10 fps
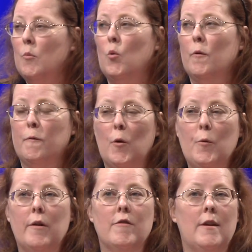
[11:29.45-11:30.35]
more
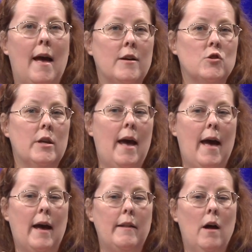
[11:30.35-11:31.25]
focused, and actually
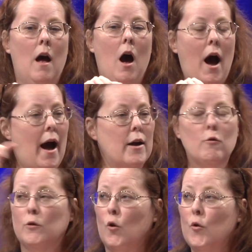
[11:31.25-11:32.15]
had higher
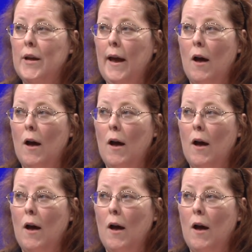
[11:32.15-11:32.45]
learning